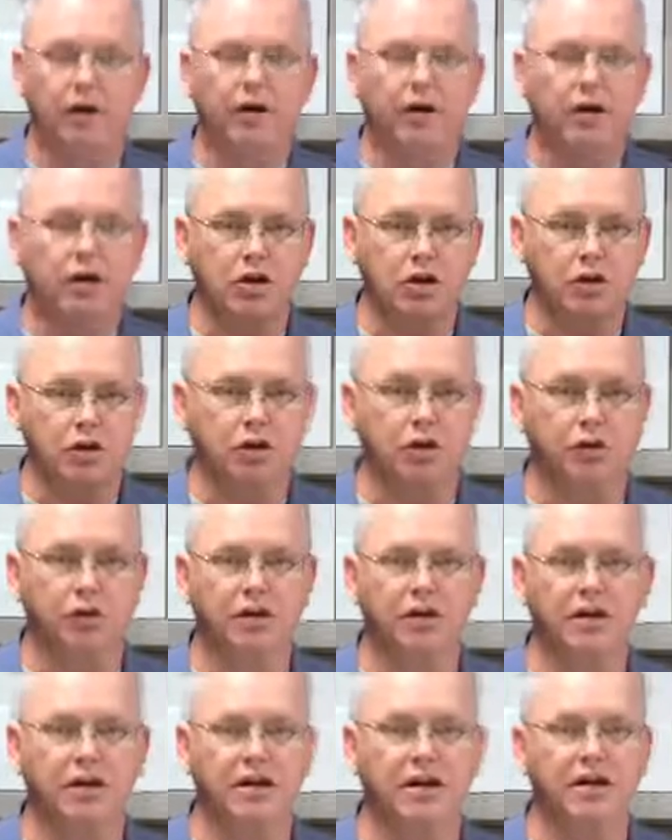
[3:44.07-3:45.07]
He used to
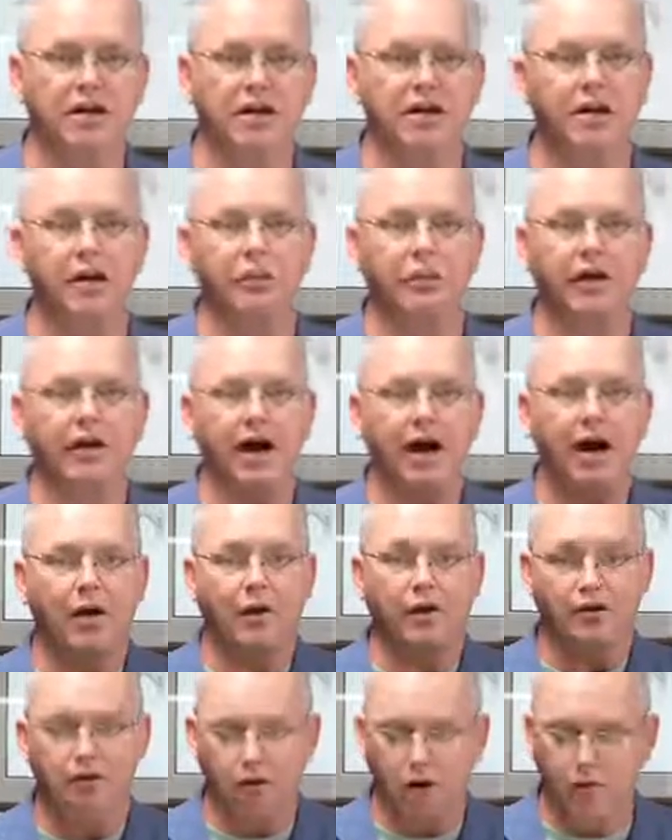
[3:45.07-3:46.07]
attend here, but now
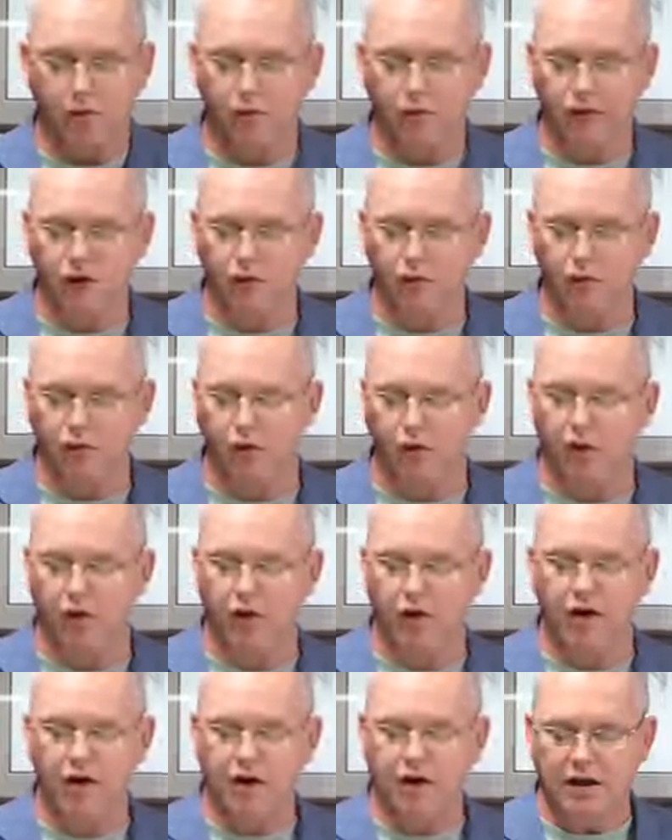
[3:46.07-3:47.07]
he's over in Luverne.